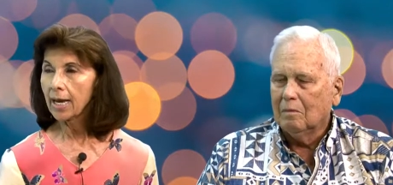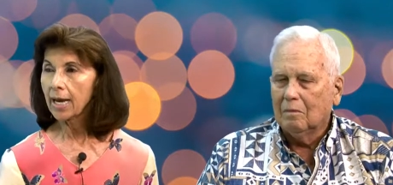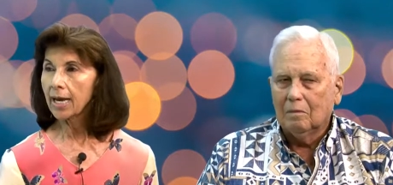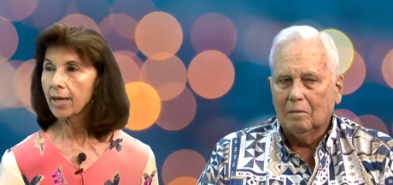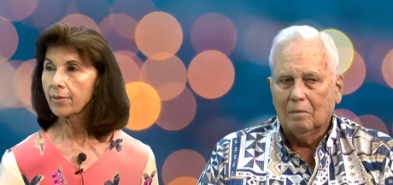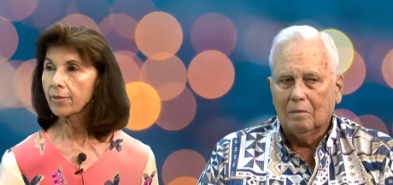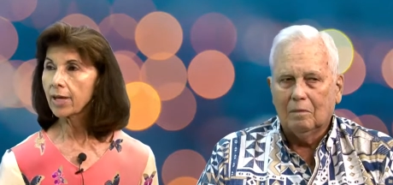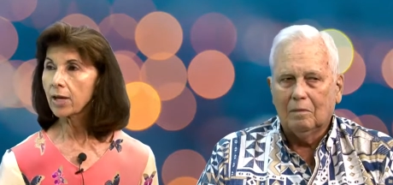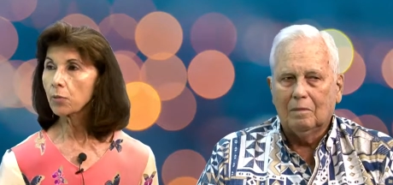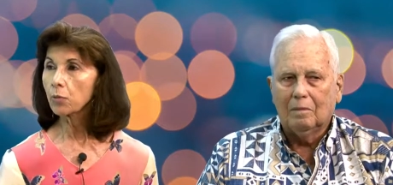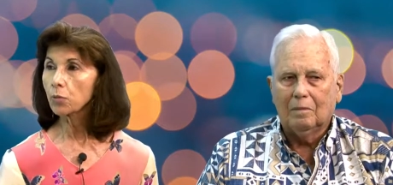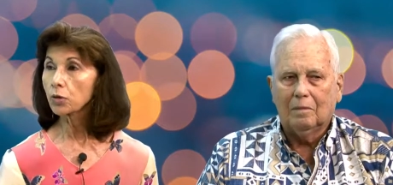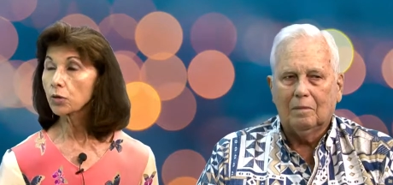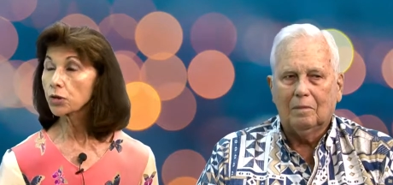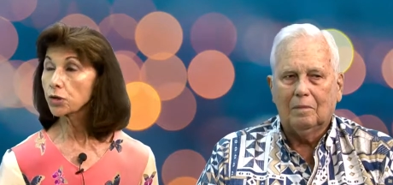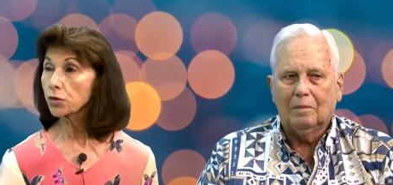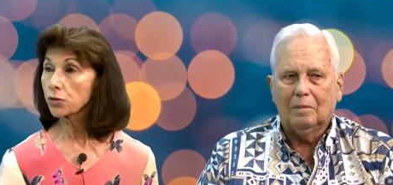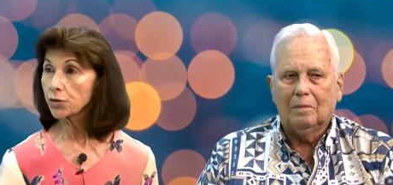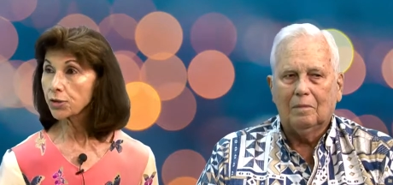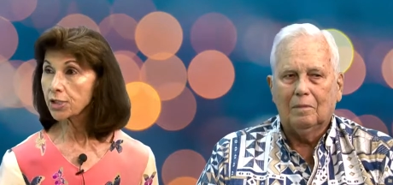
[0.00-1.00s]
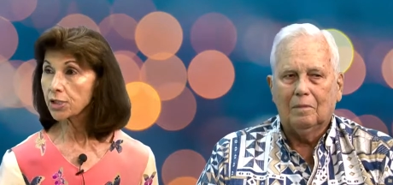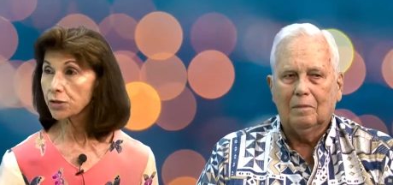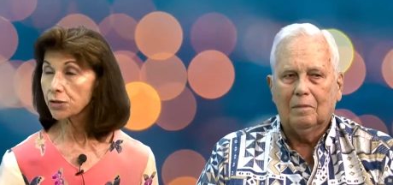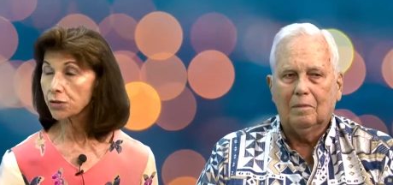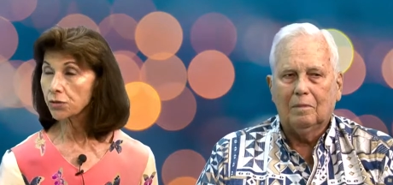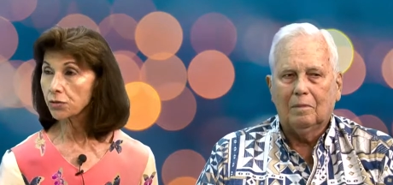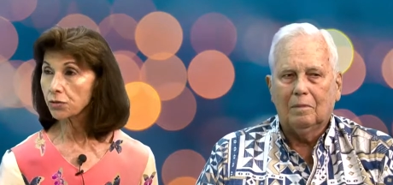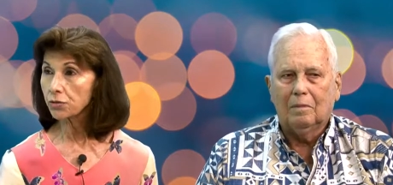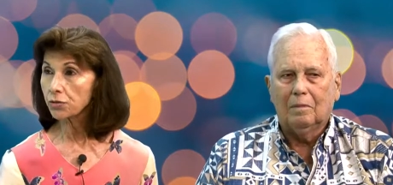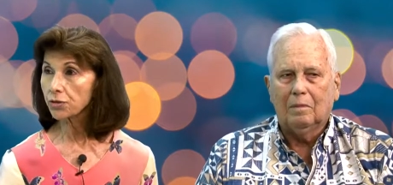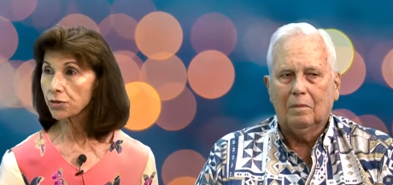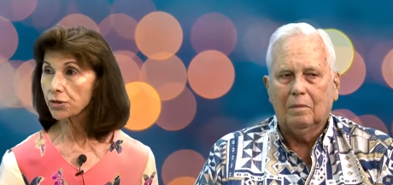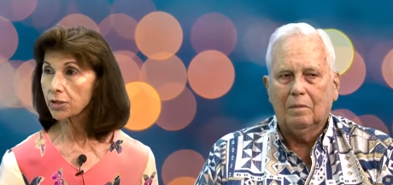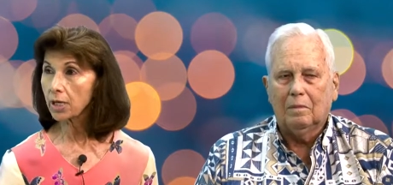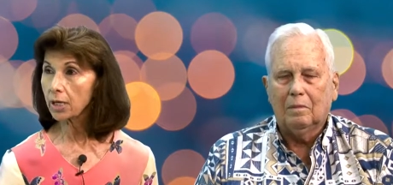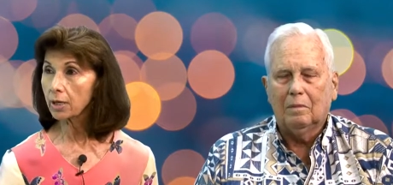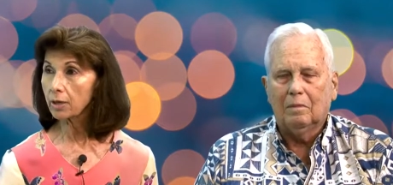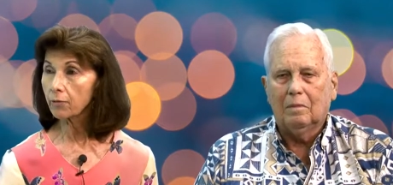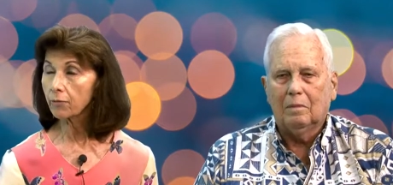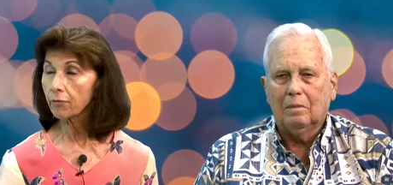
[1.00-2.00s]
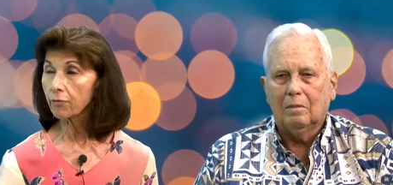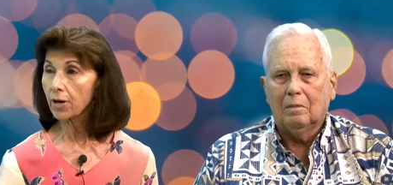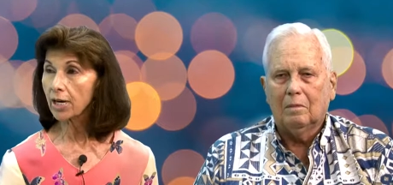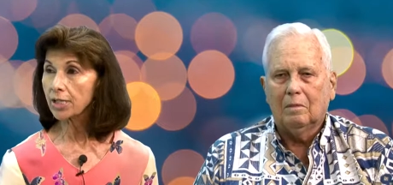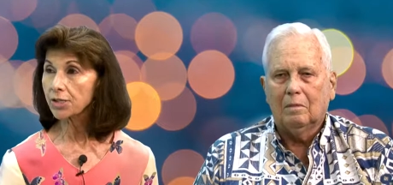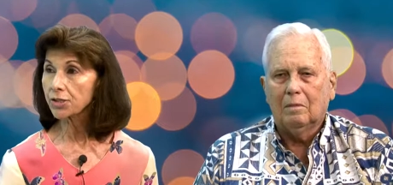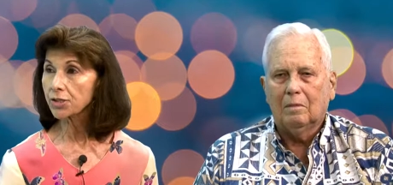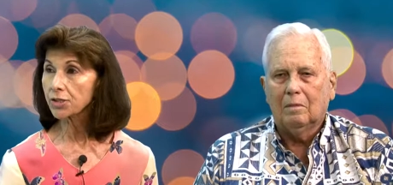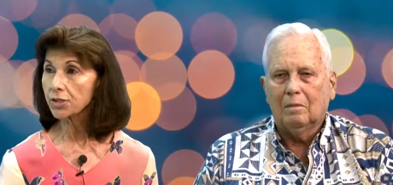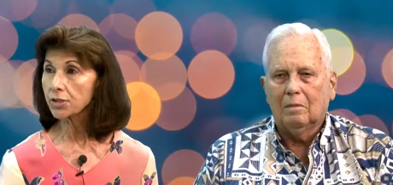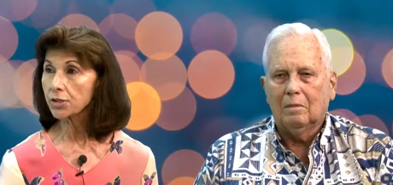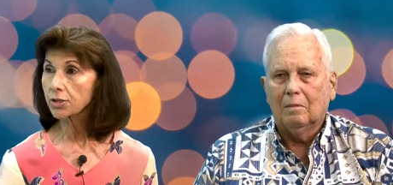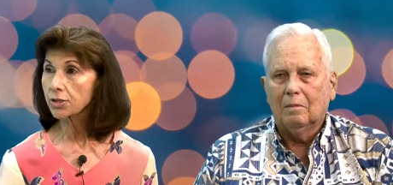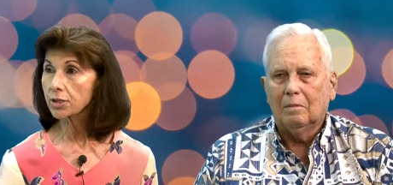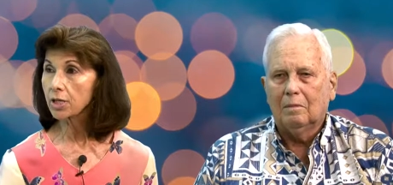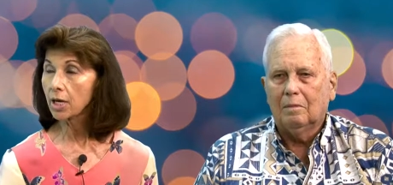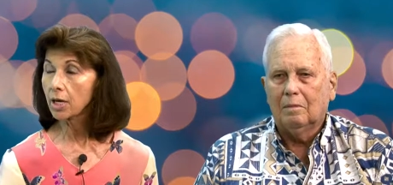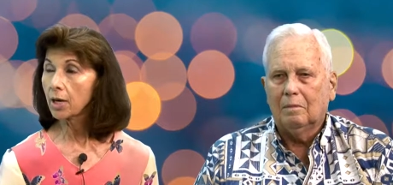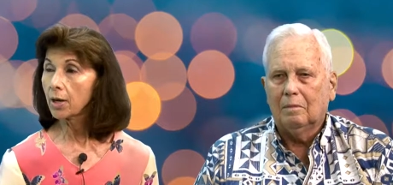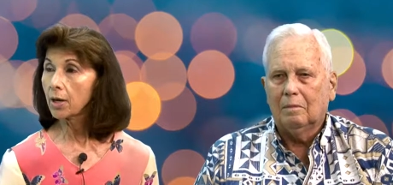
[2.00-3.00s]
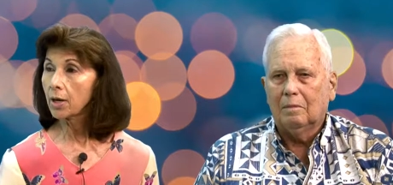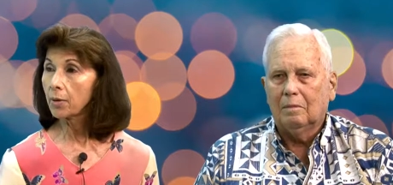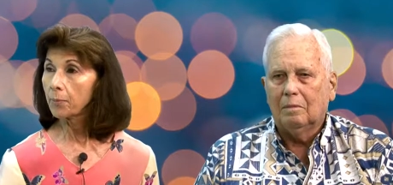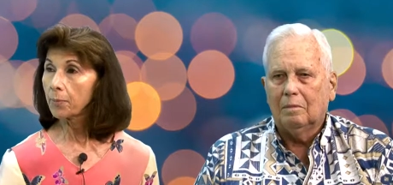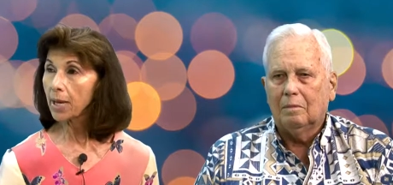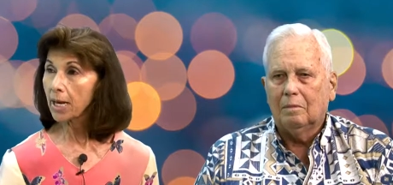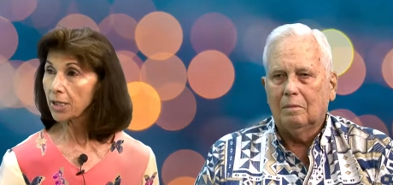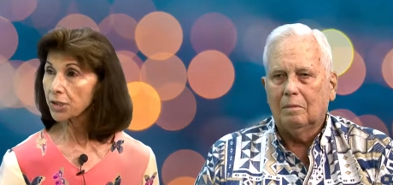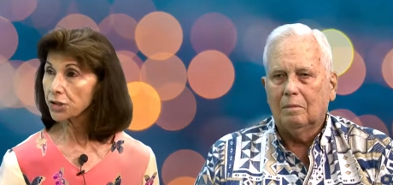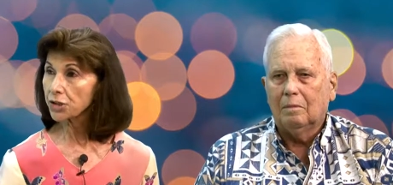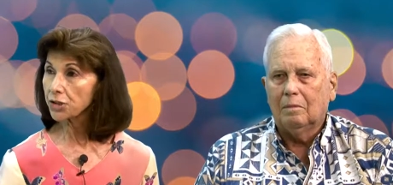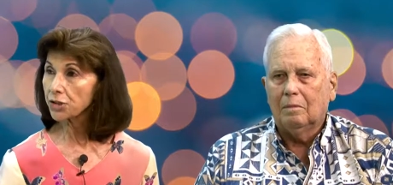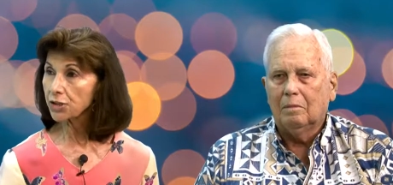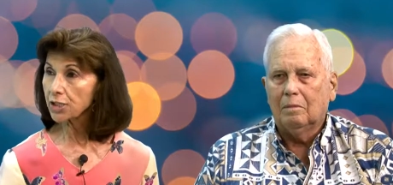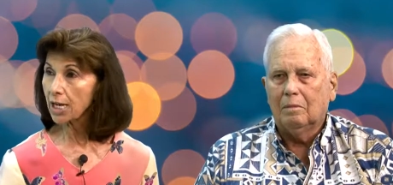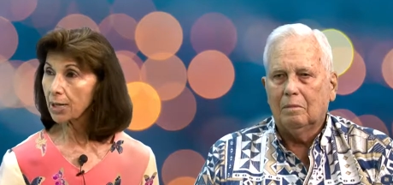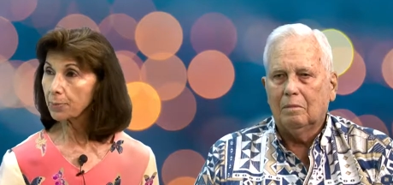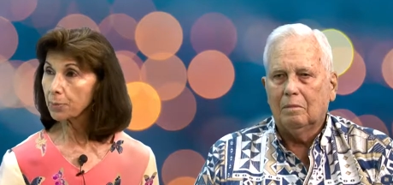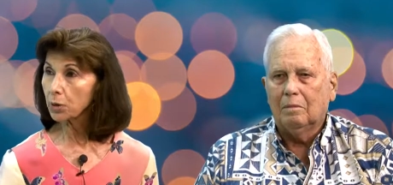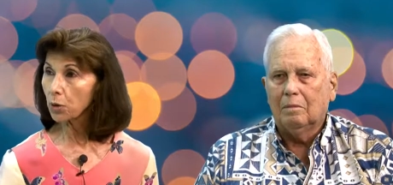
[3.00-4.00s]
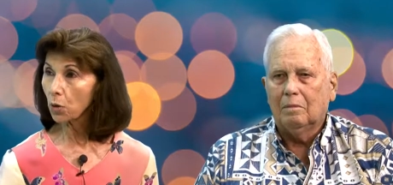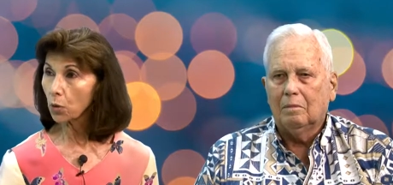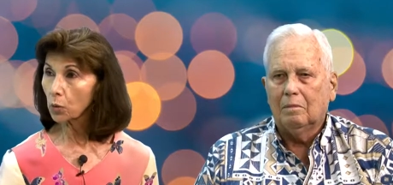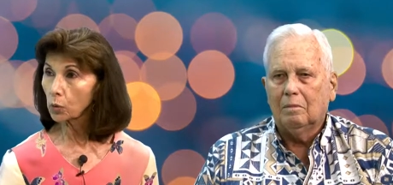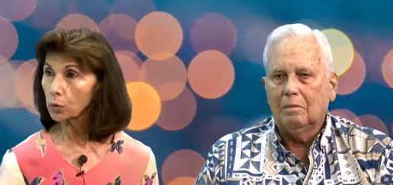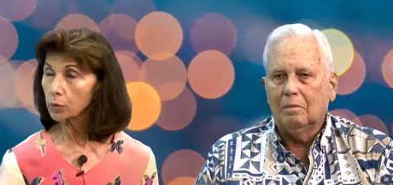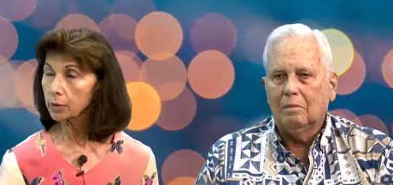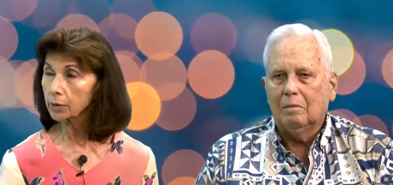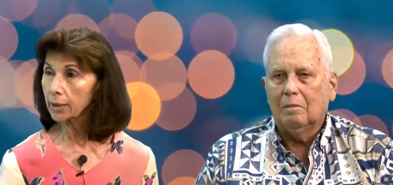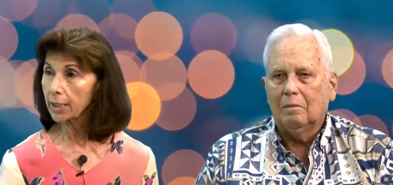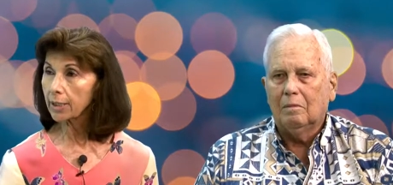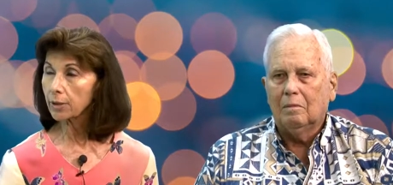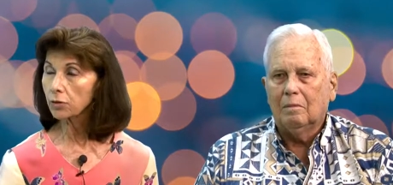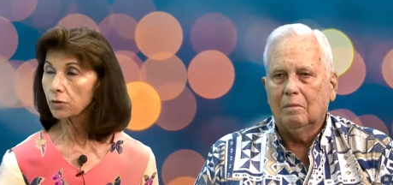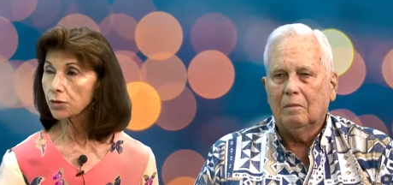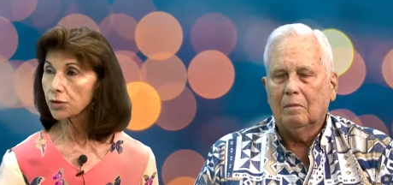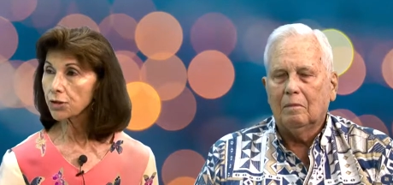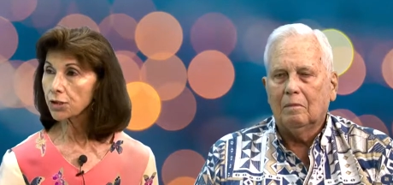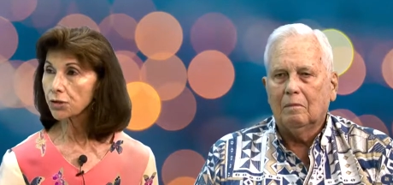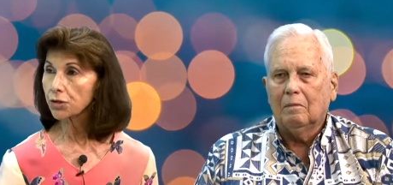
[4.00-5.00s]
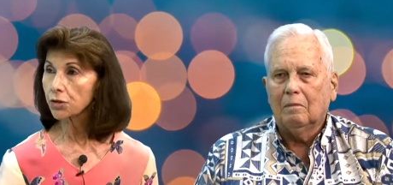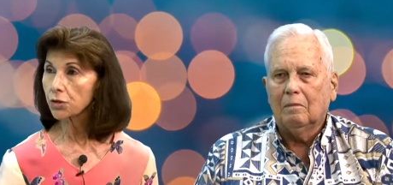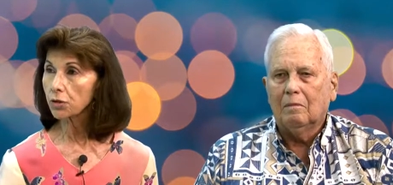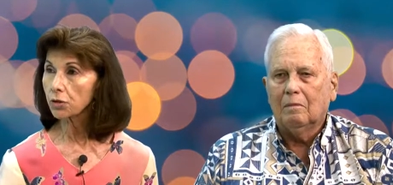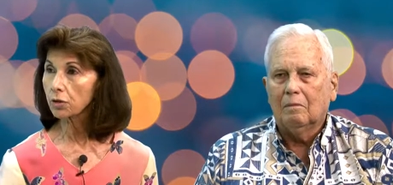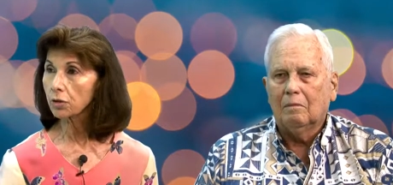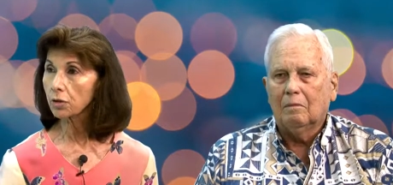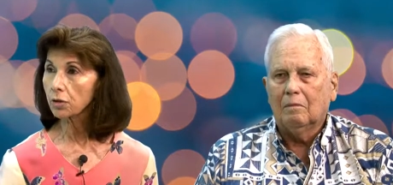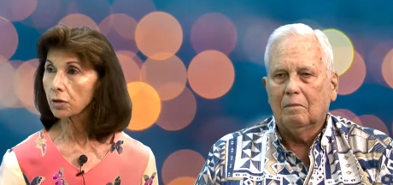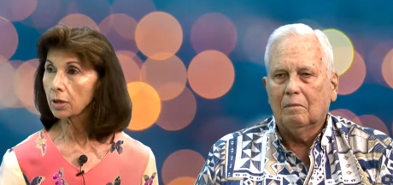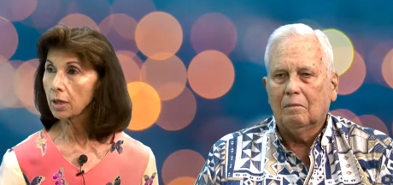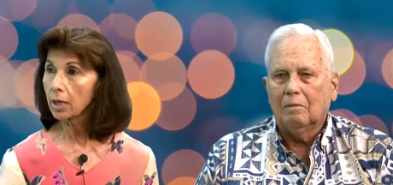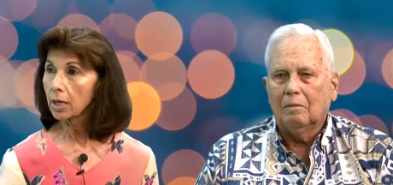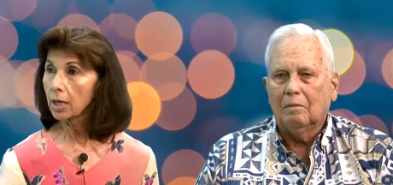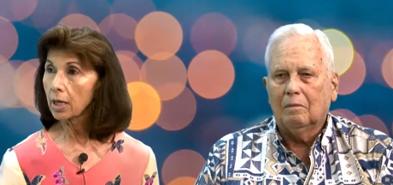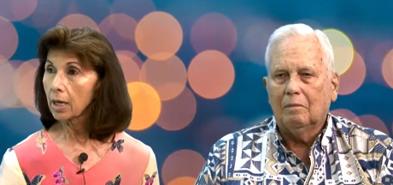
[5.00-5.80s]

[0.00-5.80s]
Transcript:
Speaker 1: And they were two sisters, um, Frances Patches Damon Holt and her sister,